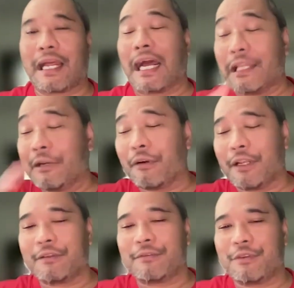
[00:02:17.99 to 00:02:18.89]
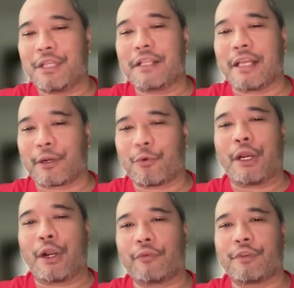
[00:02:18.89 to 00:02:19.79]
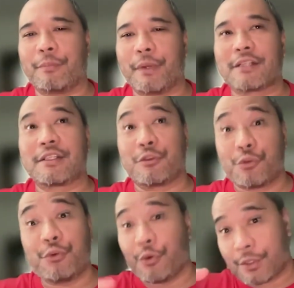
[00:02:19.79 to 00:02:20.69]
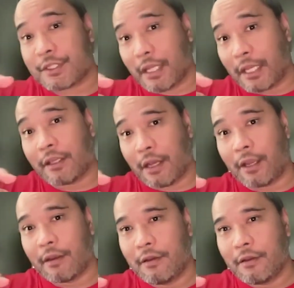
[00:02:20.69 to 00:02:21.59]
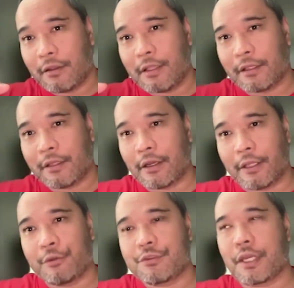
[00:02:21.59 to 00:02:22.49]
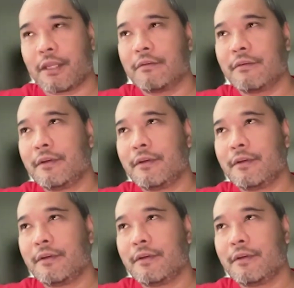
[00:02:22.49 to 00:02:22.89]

Like, I literally think that quite often because I do notice that, like you said,